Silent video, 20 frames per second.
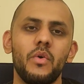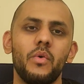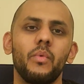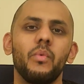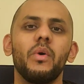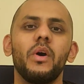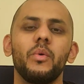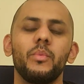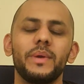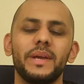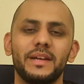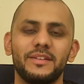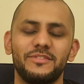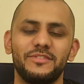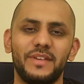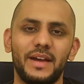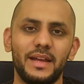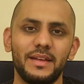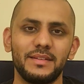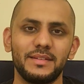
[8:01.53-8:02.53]
What we
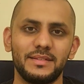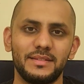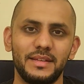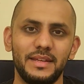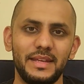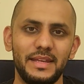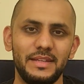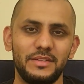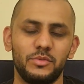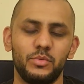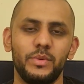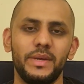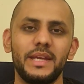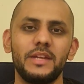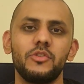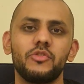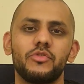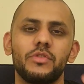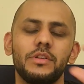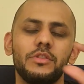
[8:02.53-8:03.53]
advised is we
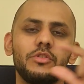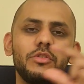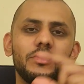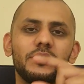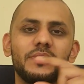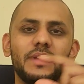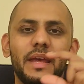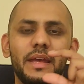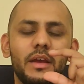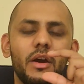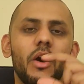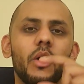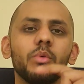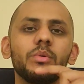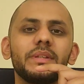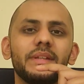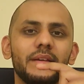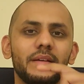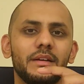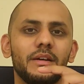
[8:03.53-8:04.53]
introduce a
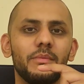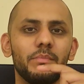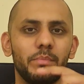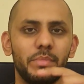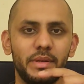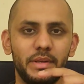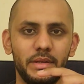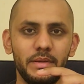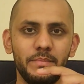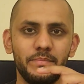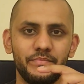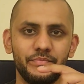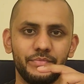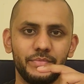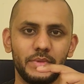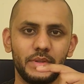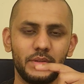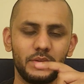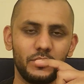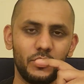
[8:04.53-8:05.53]
holding company
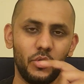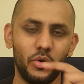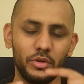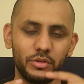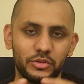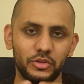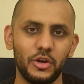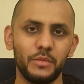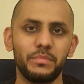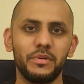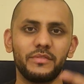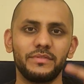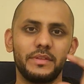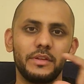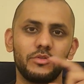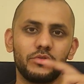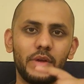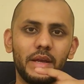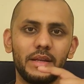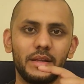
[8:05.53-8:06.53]
on top of
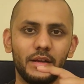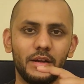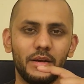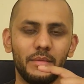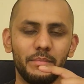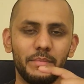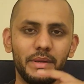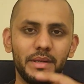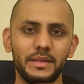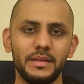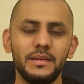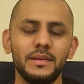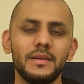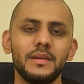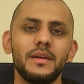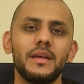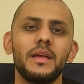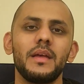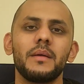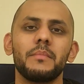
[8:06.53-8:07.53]
the trading company
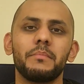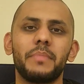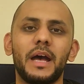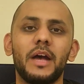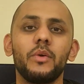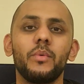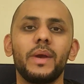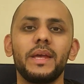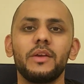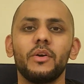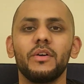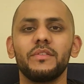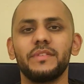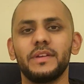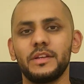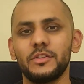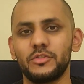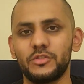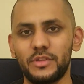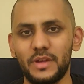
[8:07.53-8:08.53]
by way of
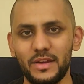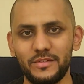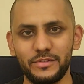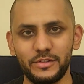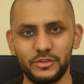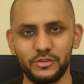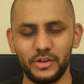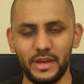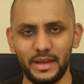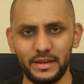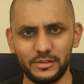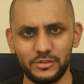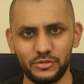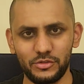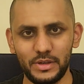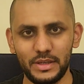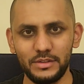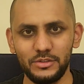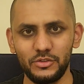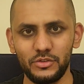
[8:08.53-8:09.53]
a share-for-share
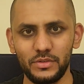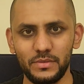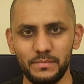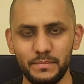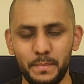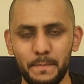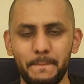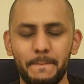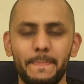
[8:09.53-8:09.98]
exchange.